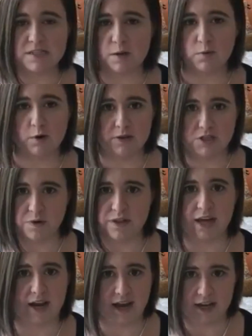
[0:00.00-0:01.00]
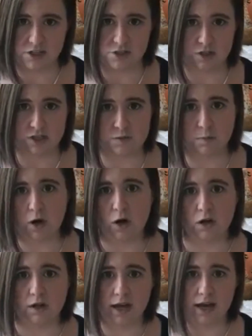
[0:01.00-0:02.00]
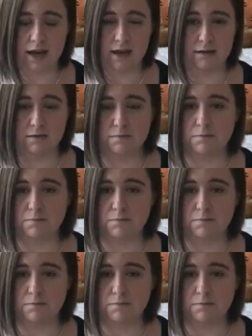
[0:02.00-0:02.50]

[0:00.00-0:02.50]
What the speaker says: somewhere between that extra small and